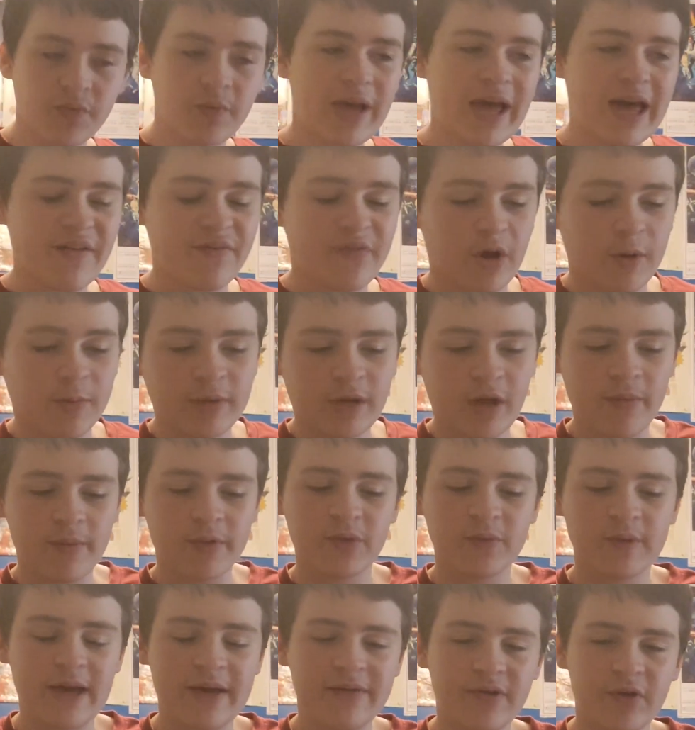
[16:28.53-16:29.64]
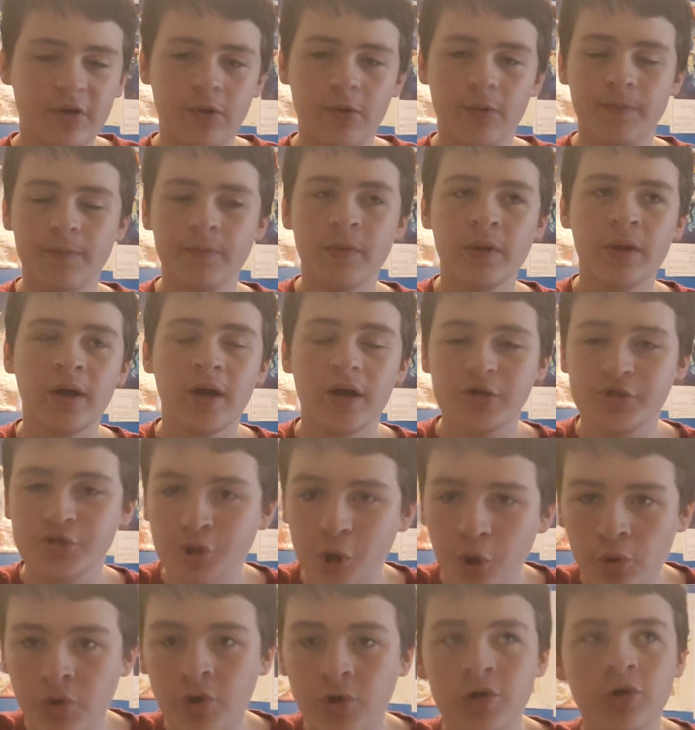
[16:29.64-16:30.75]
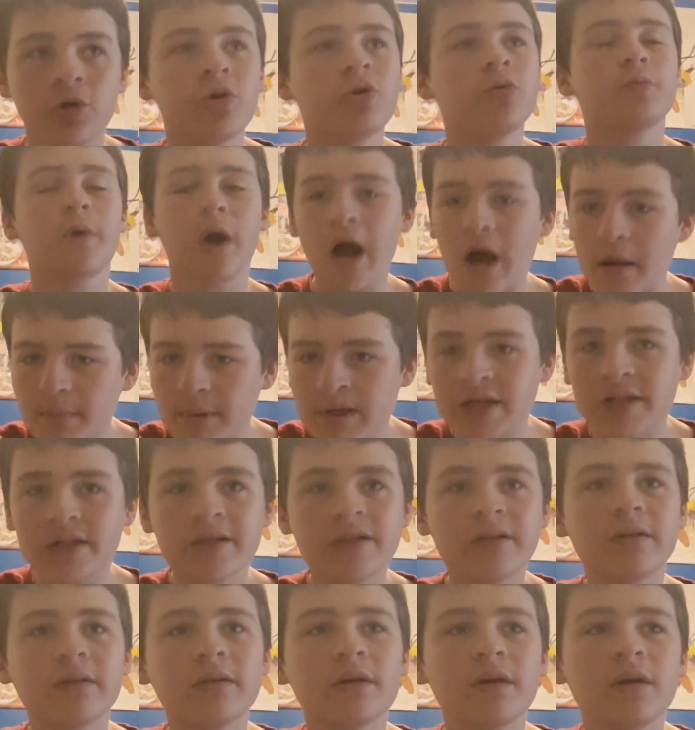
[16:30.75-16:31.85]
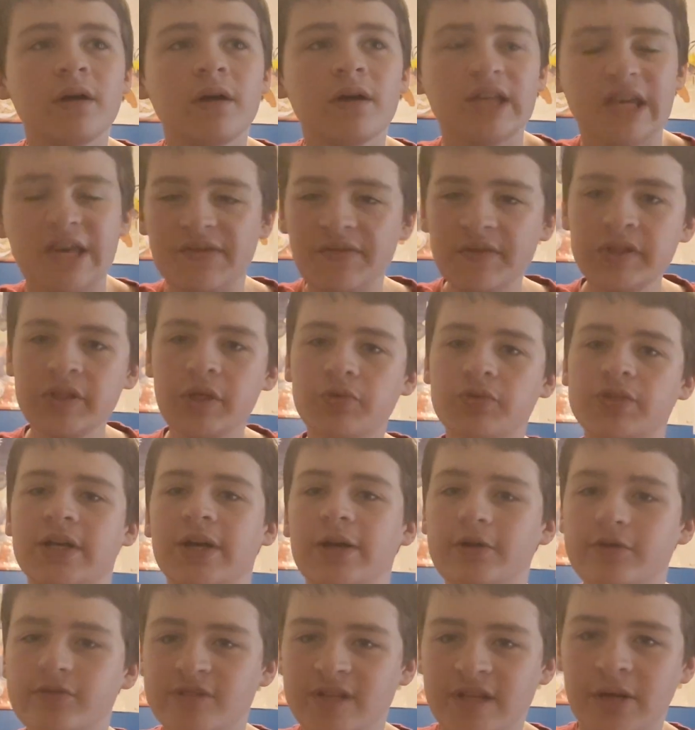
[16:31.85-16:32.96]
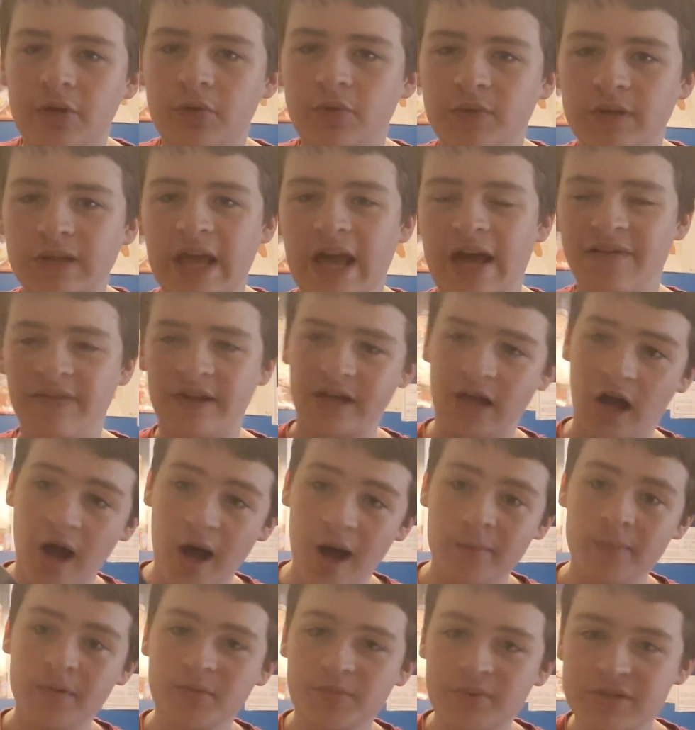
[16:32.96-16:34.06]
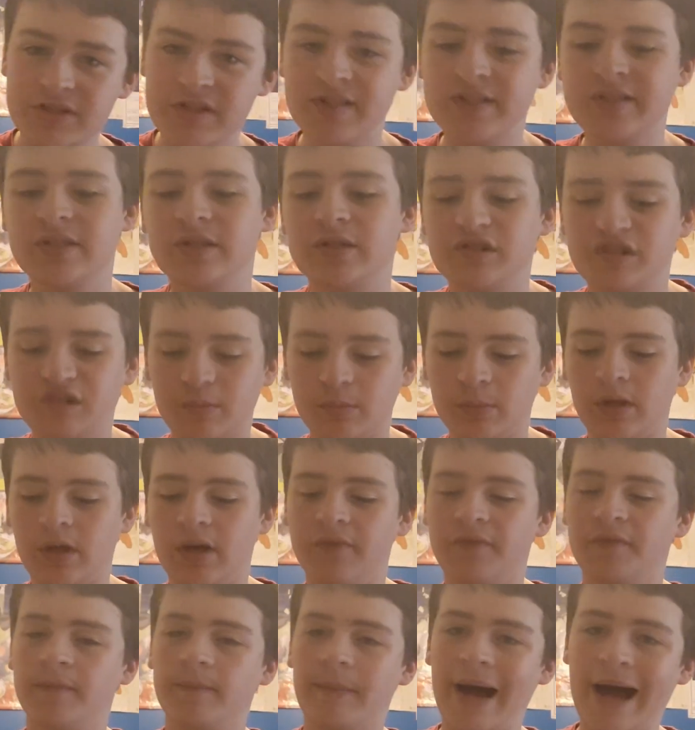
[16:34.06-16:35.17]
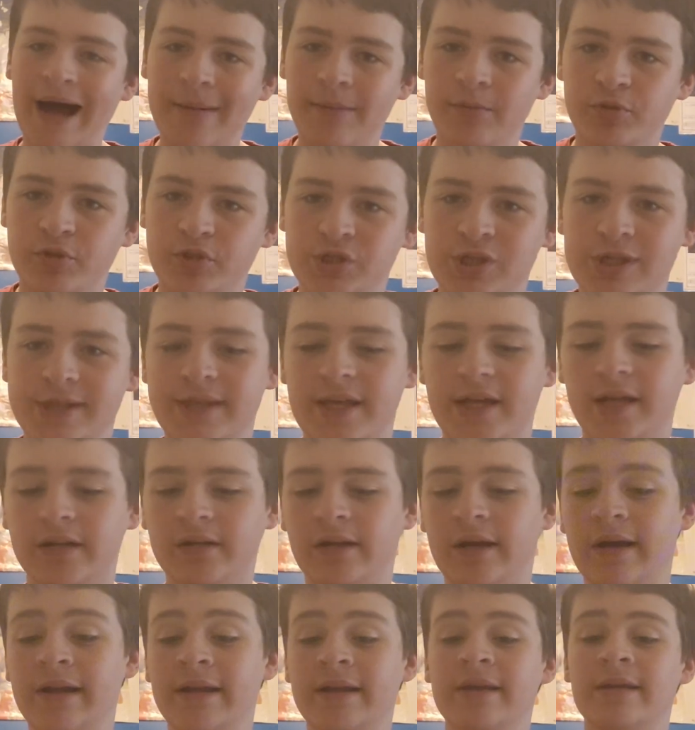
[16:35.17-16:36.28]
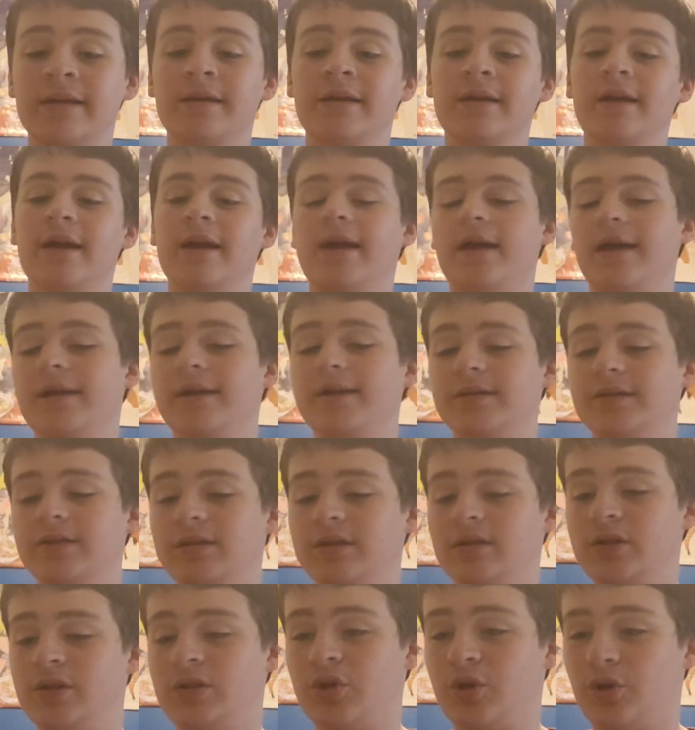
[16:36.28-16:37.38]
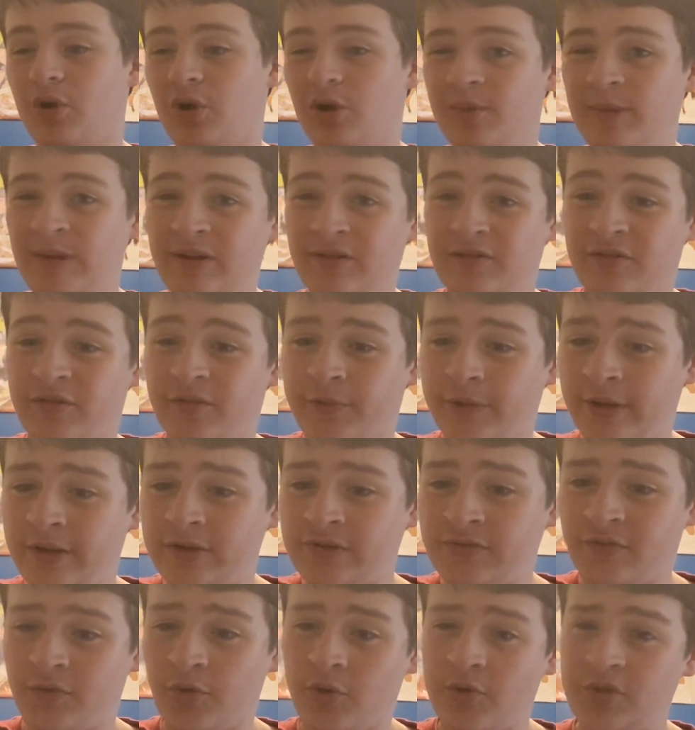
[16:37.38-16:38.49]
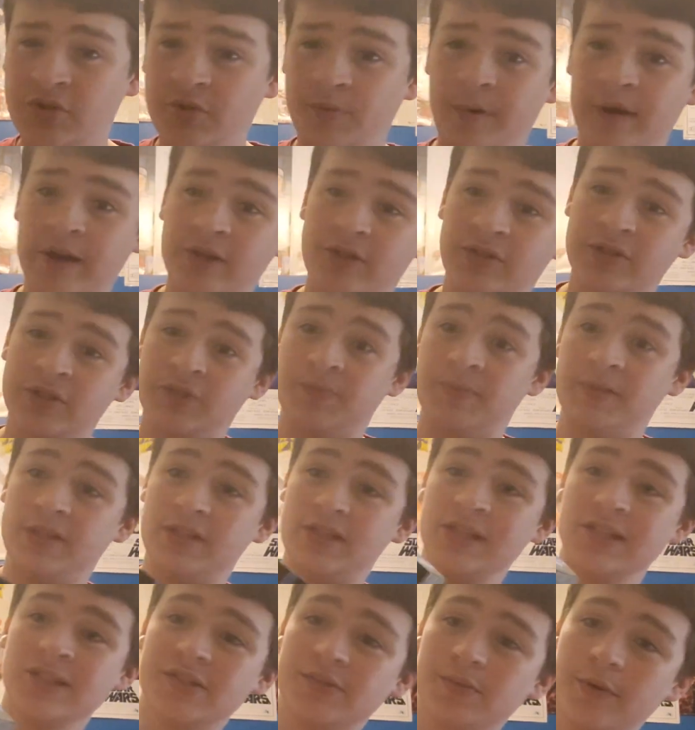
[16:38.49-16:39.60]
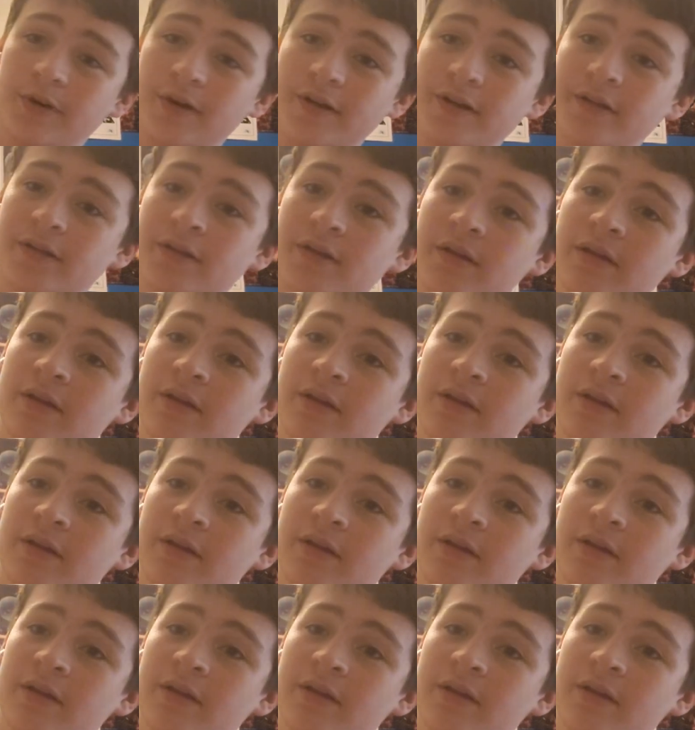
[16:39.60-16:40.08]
have a Joker, Robin, giving those characters that don't really have like omnibuses some love. I appreciate that a lot. And they're all about 300, 400 pages, but this one